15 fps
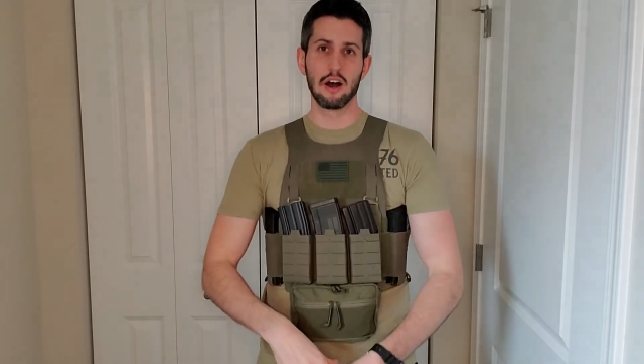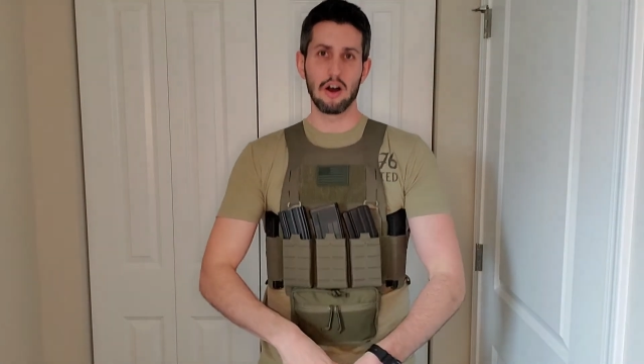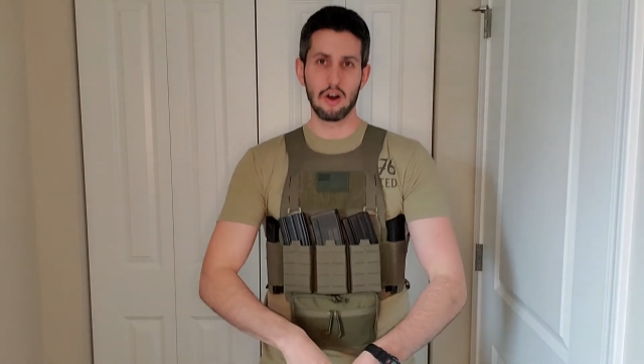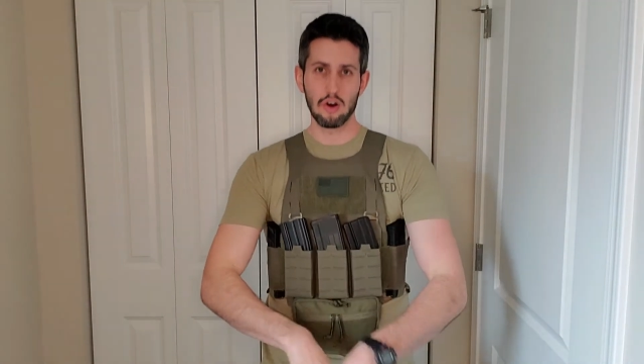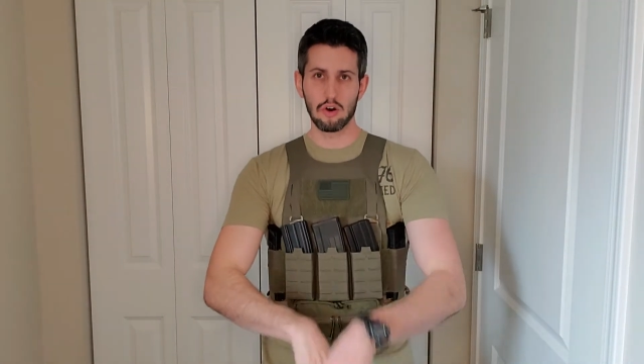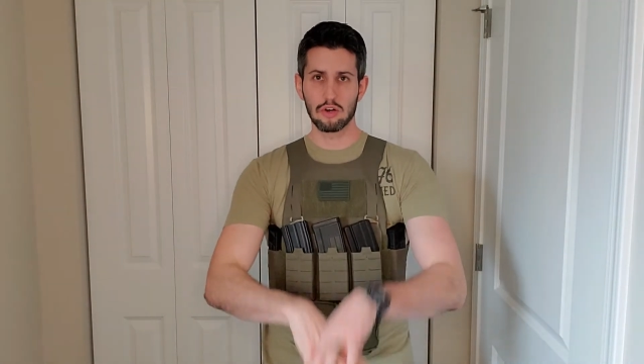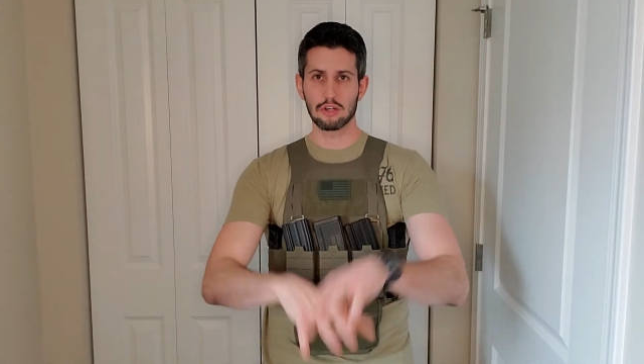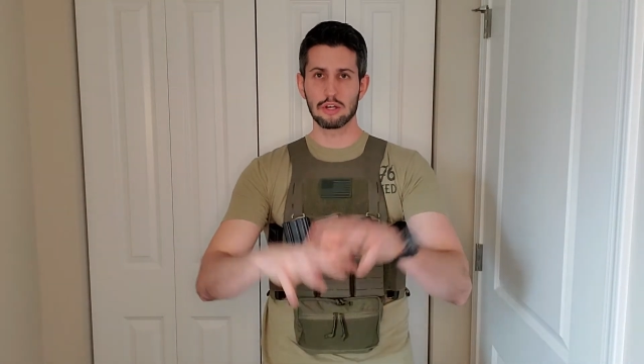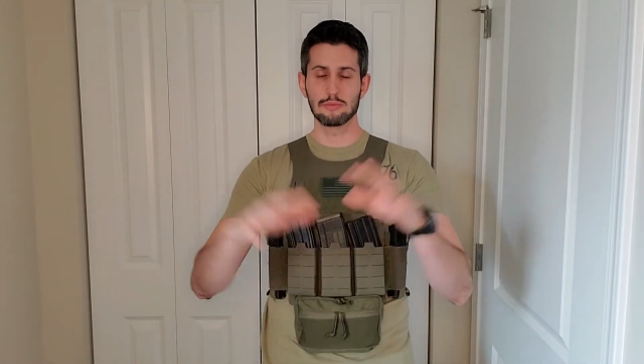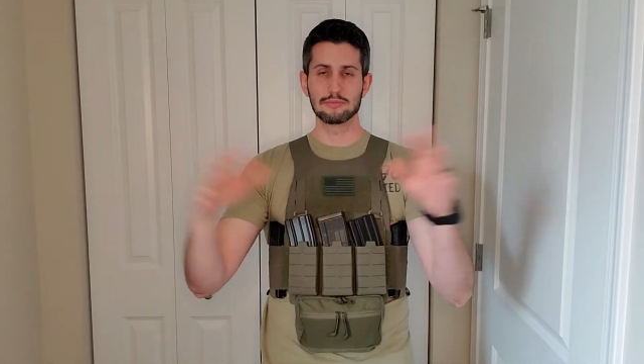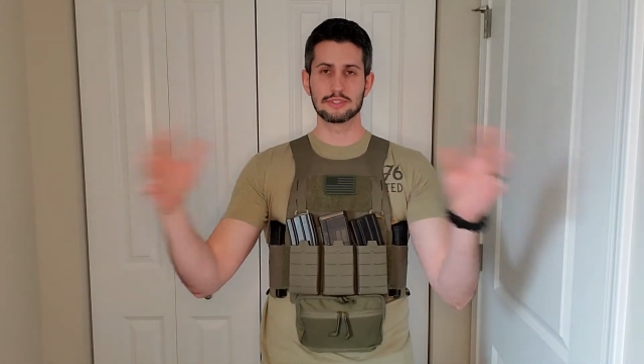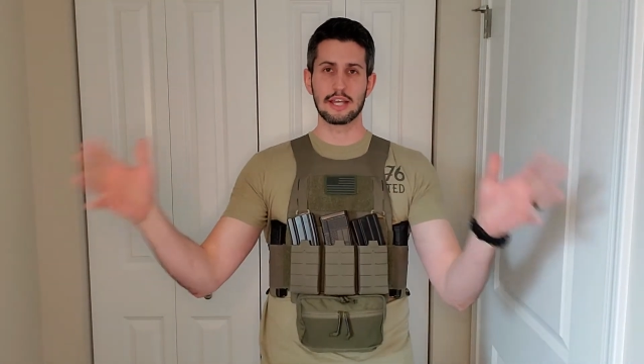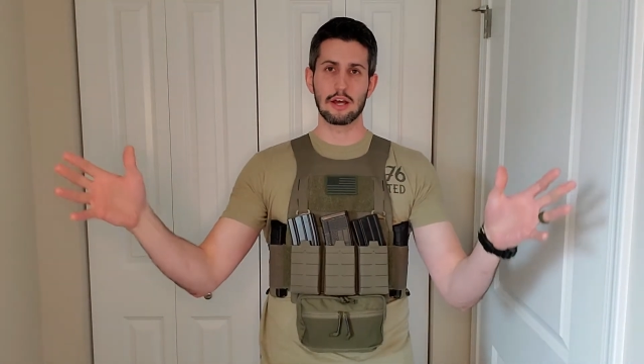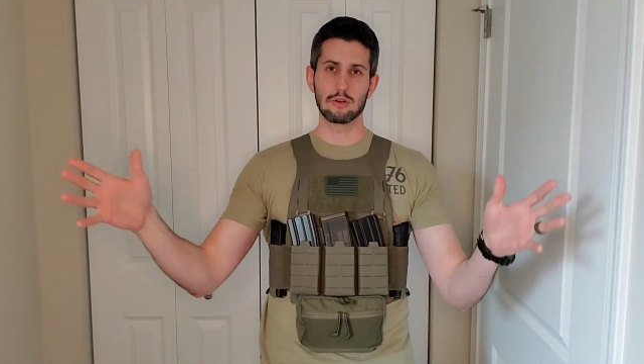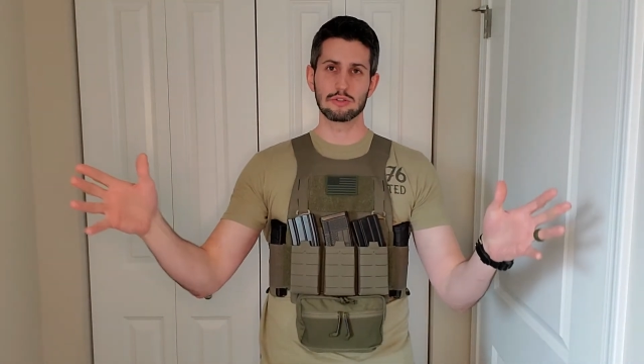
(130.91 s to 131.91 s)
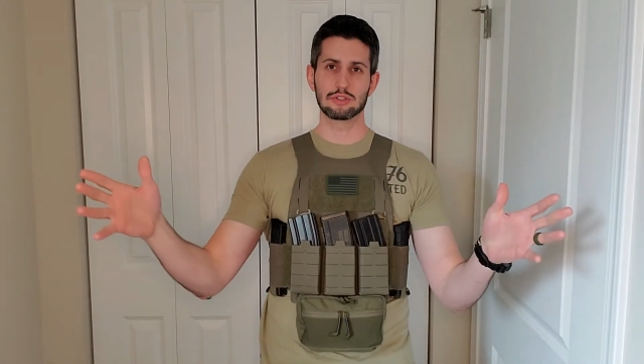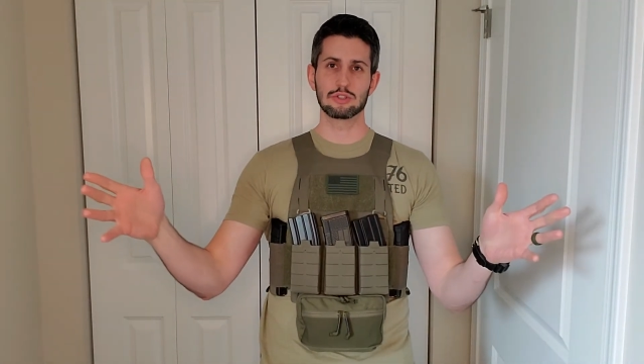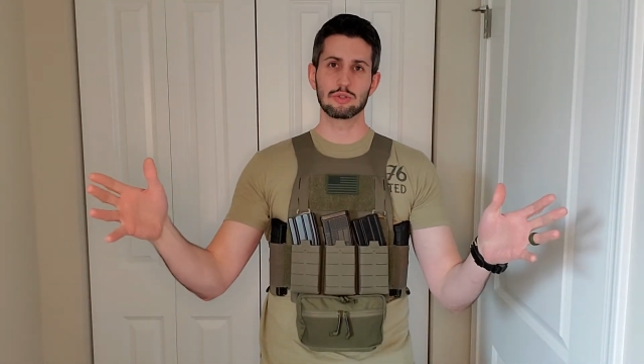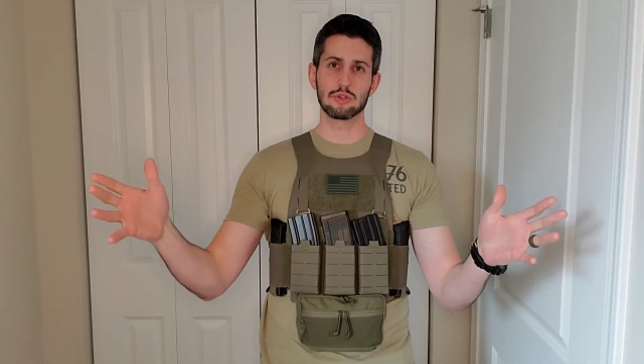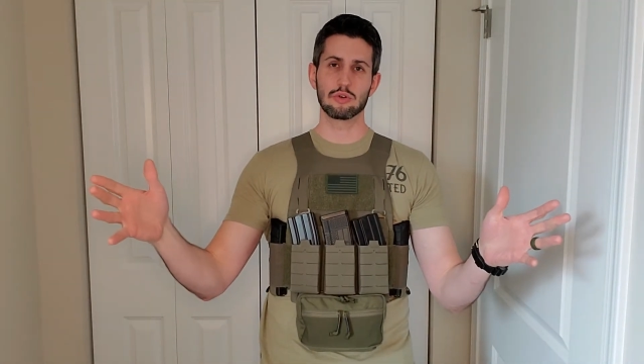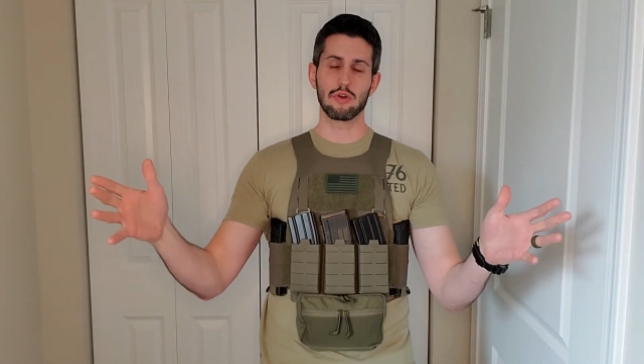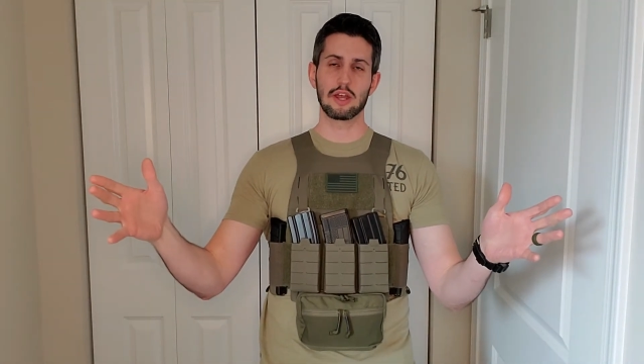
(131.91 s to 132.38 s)
all comes out
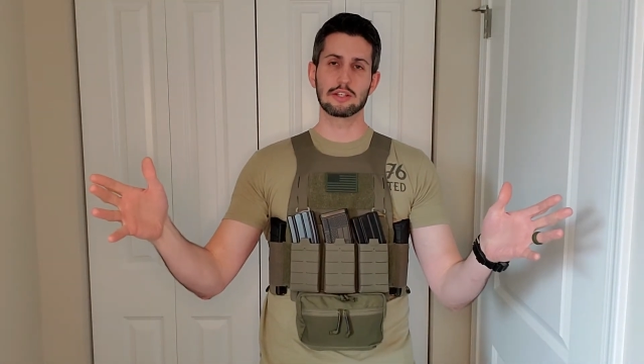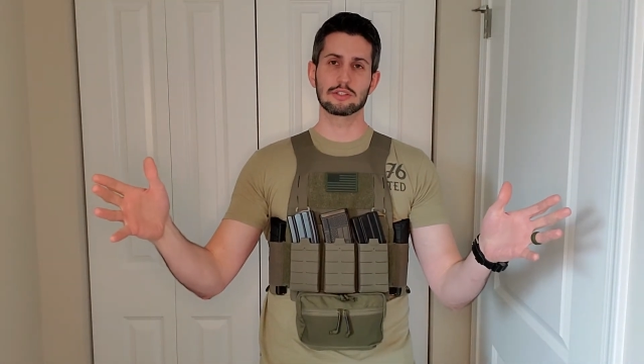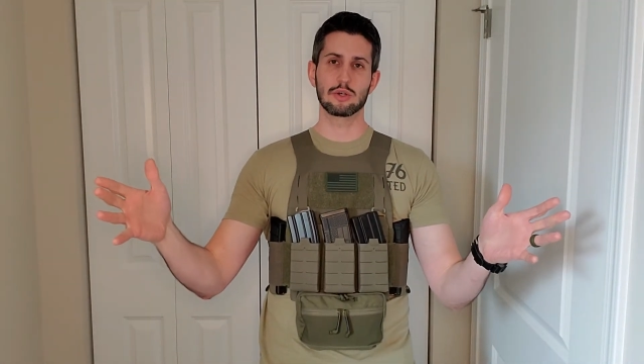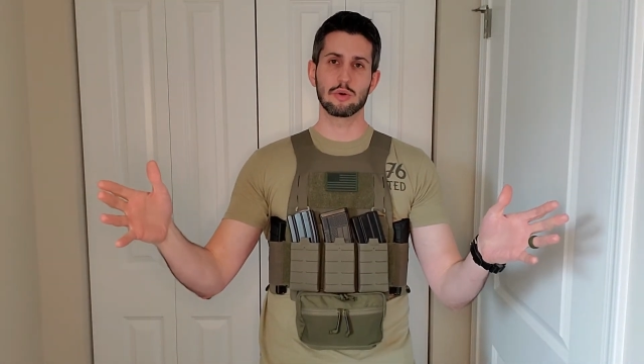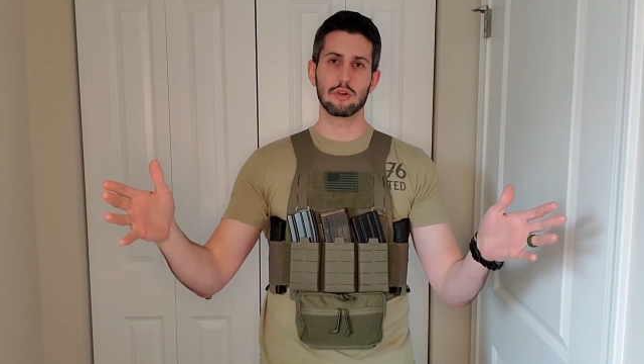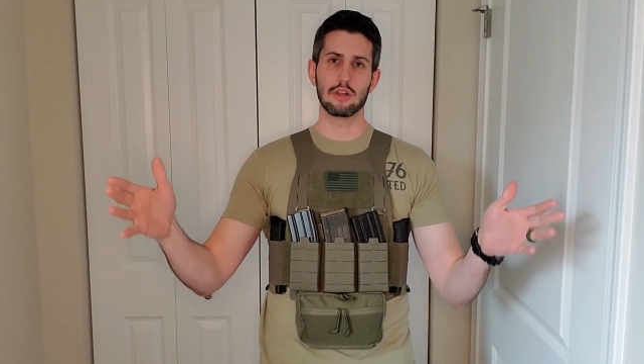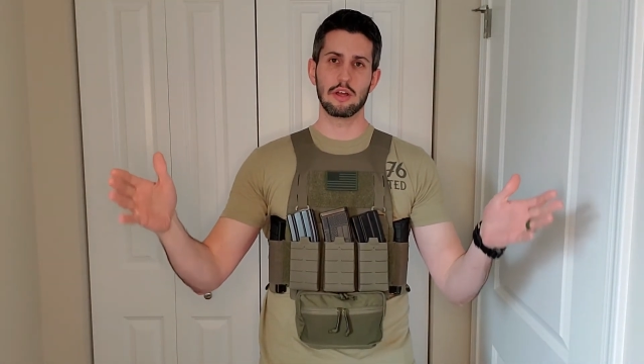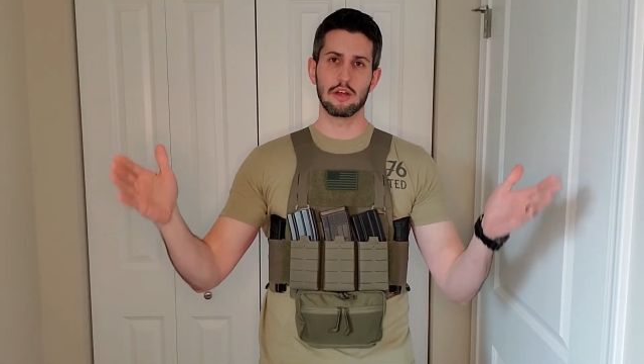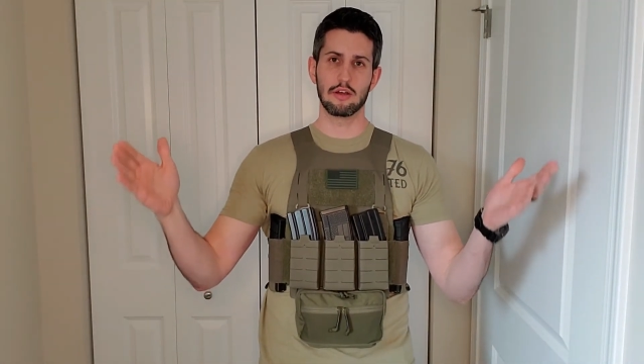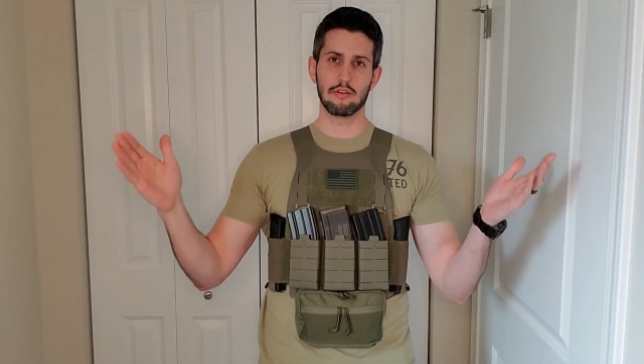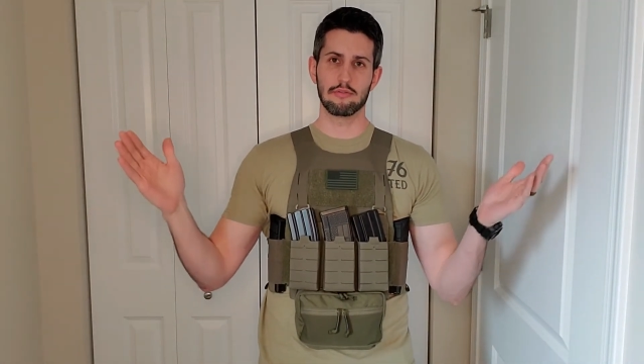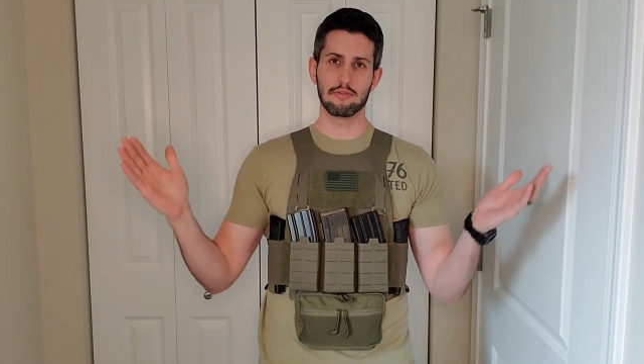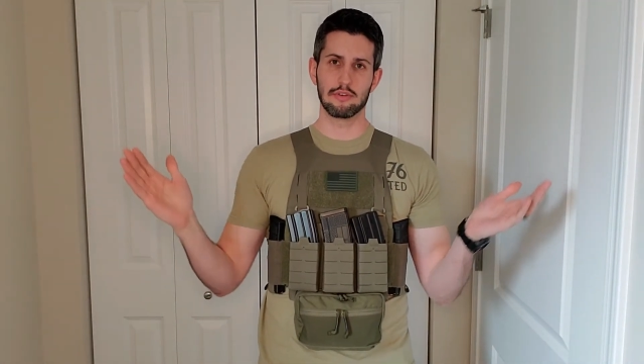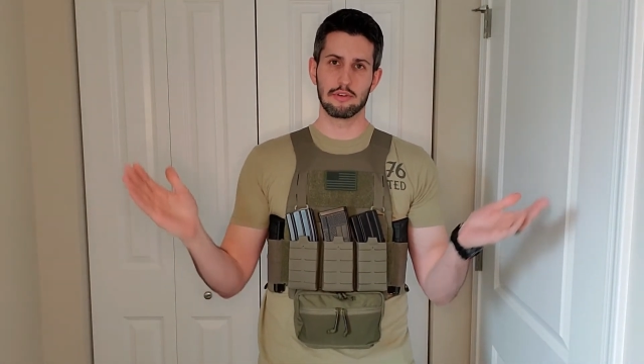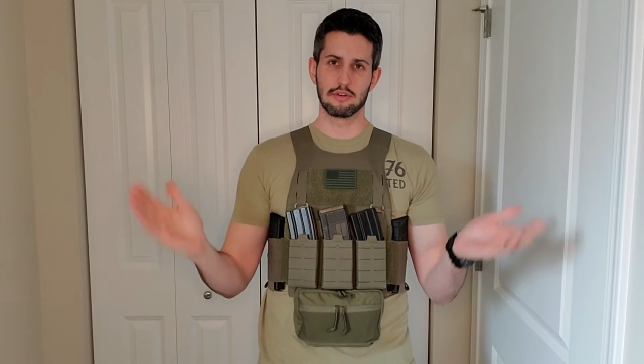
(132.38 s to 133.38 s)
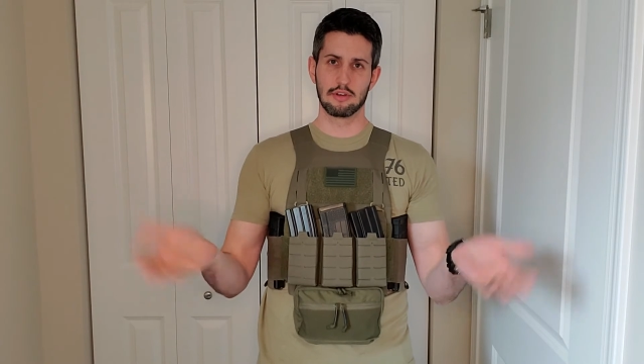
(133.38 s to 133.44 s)
to a grand total of